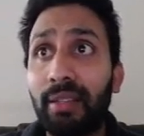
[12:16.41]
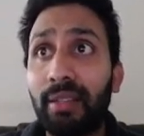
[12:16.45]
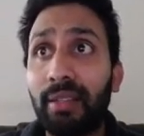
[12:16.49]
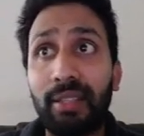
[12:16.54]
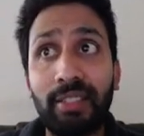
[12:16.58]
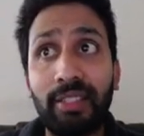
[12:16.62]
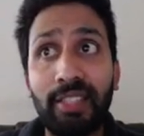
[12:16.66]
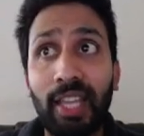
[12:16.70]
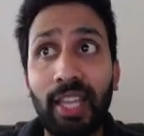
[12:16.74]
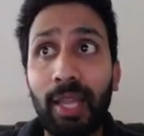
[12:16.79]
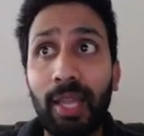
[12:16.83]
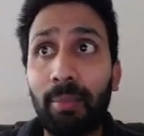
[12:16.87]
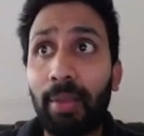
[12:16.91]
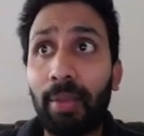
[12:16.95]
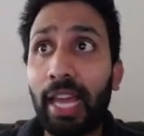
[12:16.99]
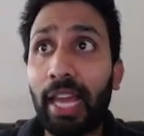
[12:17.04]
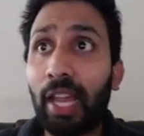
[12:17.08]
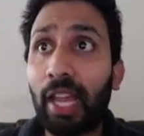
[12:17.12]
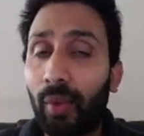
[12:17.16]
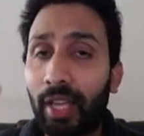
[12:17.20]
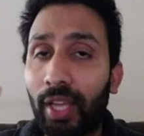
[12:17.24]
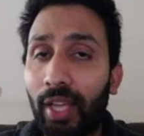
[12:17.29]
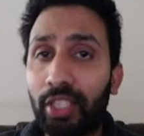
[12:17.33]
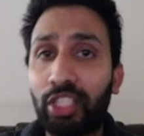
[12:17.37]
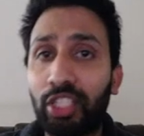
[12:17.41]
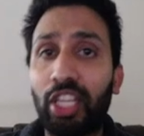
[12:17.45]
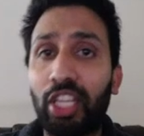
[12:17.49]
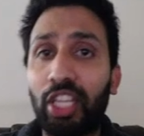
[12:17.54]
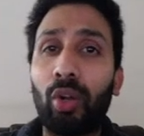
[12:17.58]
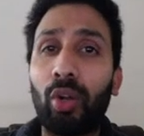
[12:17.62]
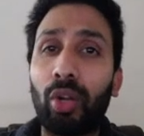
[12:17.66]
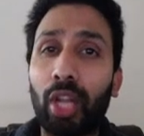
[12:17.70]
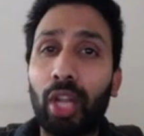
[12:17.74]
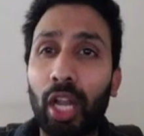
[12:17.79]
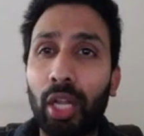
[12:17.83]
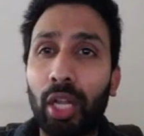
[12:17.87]
The same, likewise, in
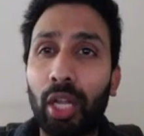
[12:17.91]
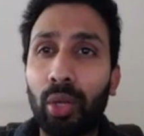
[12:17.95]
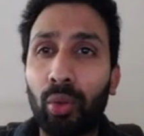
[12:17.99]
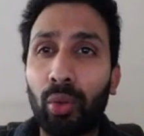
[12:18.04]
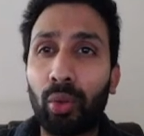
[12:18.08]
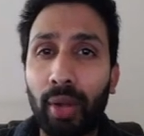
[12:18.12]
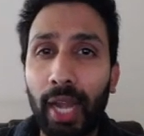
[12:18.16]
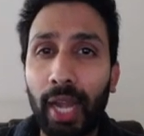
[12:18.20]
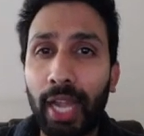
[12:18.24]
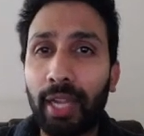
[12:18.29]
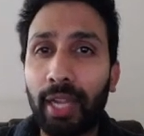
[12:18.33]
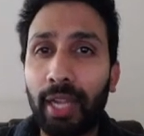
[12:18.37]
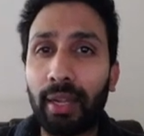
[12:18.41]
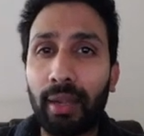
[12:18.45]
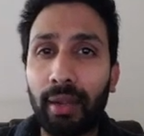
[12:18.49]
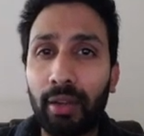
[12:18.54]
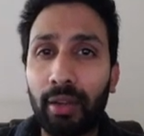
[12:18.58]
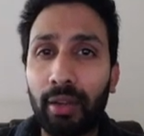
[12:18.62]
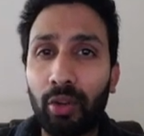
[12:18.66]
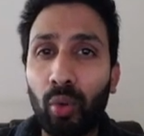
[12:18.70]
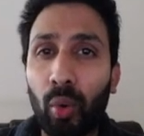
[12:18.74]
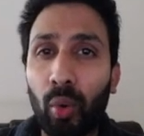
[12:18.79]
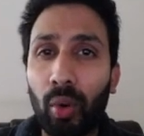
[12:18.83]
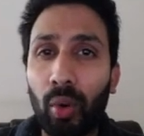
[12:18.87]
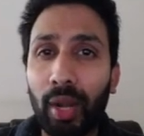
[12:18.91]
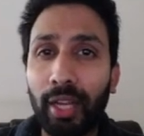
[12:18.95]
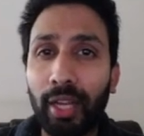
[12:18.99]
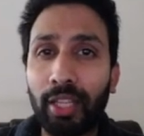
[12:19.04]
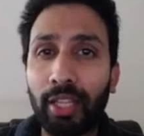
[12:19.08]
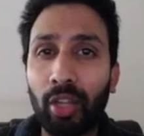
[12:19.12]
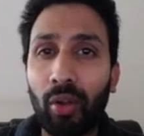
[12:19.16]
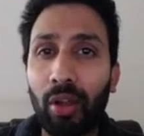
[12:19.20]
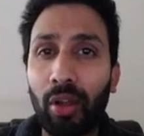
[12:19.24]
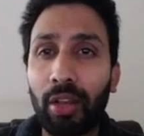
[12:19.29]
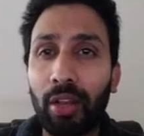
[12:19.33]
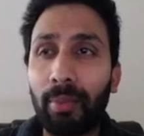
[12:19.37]
order to write code at
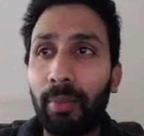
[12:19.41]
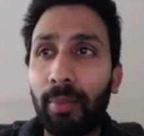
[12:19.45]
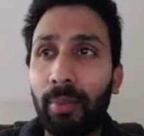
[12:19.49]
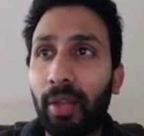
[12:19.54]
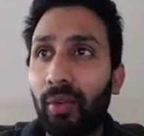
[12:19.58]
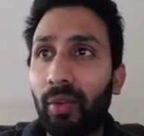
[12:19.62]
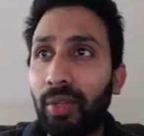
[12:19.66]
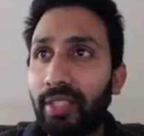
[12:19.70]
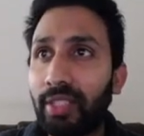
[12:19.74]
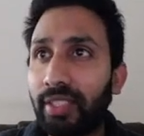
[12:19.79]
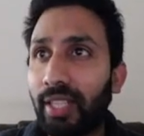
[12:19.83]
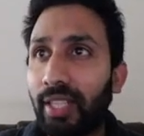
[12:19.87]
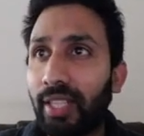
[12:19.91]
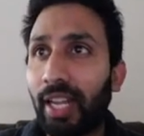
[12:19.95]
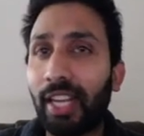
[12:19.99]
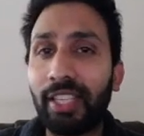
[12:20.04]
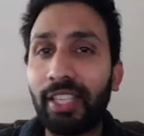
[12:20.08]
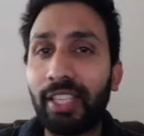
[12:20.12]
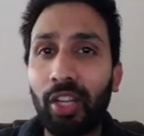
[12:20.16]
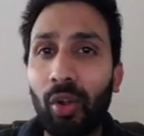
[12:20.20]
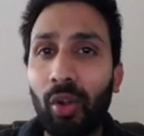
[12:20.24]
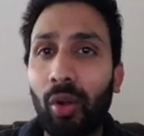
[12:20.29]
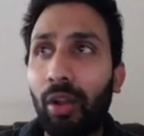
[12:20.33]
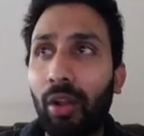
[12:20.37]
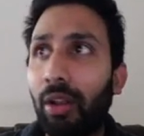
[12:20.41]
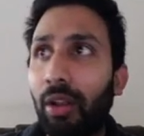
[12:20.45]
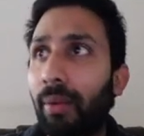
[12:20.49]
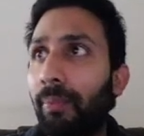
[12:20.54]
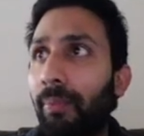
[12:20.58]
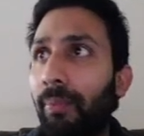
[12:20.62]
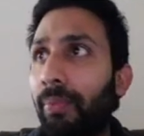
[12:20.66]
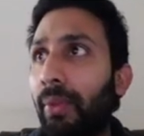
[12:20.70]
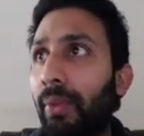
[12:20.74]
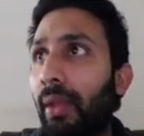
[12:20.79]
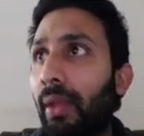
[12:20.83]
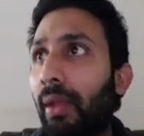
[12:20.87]
the column level, select the
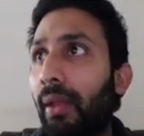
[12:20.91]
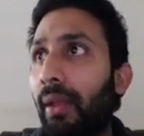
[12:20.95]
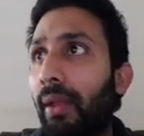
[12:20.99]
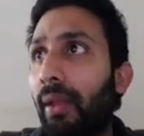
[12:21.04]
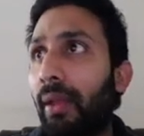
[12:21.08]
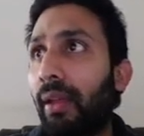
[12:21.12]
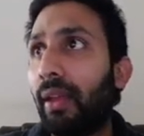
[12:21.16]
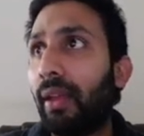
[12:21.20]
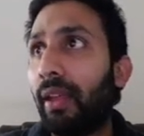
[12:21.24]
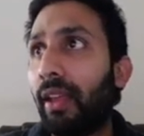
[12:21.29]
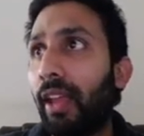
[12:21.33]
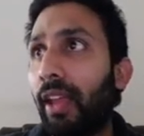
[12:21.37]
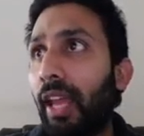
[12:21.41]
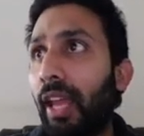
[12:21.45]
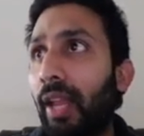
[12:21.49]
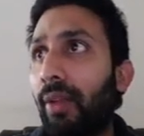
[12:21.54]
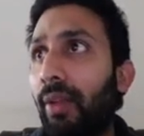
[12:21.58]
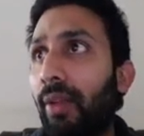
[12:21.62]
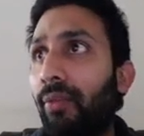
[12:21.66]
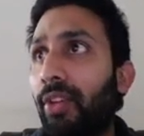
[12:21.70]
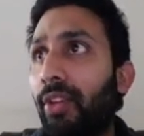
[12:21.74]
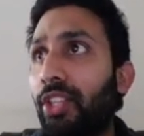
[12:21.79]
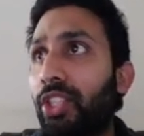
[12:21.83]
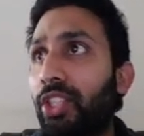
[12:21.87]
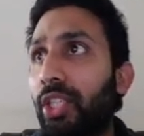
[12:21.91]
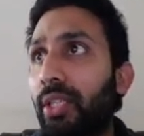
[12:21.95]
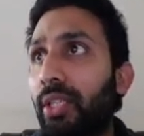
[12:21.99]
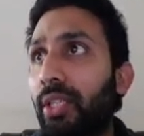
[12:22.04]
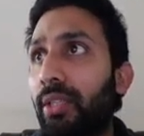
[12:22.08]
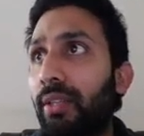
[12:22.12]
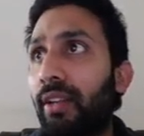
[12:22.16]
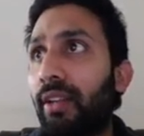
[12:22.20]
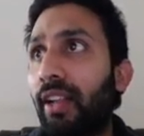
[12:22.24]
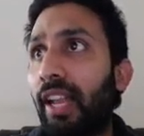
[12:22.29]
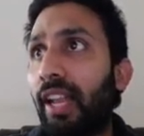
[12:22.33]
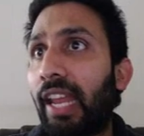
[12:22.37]
column, nVision,
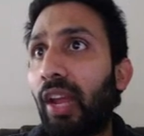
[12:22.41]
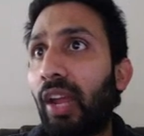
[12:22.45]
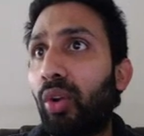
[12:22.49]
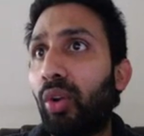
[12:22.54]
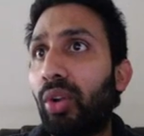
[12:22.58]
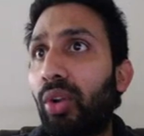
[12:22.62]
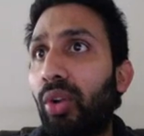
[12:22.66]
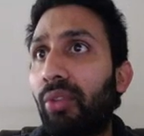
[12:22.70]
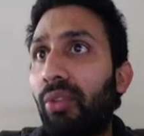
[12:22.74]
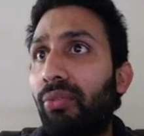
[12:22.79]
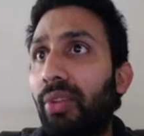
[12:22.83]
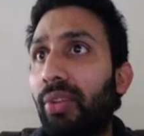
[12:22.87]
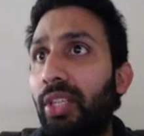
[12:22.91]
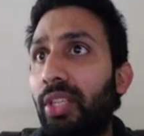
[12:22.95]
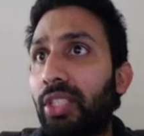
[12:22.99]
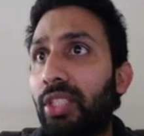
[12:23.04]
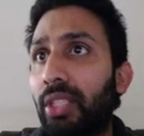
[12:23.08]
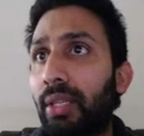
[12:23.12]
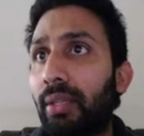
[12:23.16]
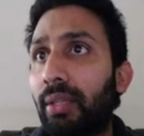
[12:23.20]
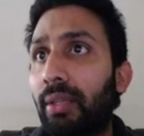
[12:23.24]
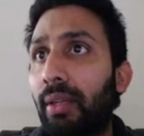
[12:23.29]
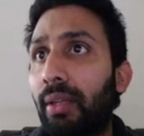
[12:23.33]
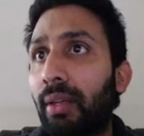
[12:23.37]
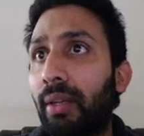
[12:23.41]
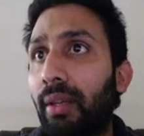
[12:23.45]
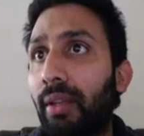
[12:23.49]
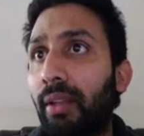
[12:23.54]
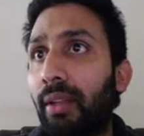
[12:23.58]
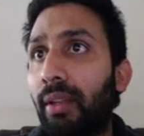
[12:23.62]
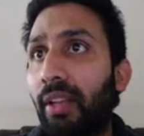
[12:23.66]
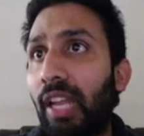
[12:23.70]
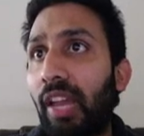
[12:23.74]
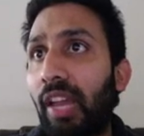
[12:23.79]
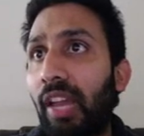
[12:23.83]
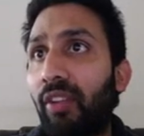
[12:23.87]
layout definition,
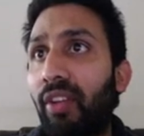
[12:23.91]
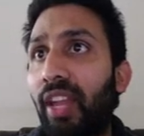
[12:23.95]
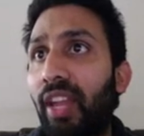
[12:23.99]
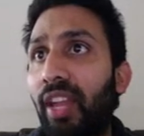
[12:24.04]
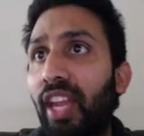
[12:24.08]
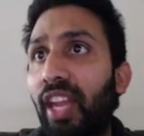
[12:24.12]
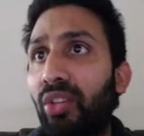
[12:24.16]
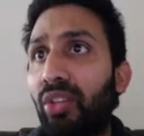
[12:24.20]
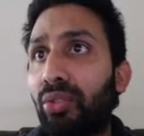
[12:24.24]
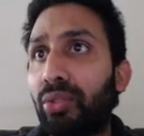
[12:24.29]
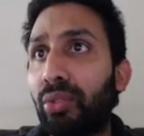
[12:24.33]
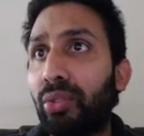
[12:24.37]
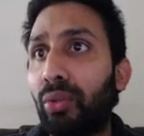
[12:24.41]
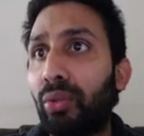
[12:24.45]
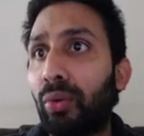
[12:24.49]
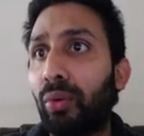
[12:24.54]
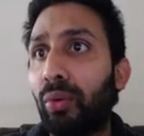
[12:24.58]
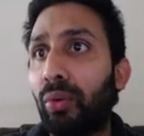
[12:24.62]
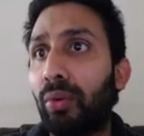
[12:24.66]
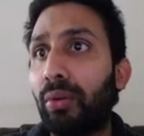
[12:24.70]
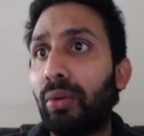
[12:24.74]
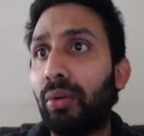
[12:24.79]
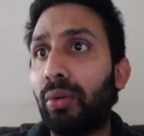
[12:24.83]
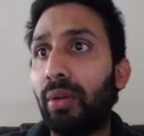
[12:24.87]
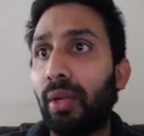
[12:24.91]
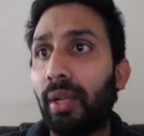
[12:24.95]
navigate to source.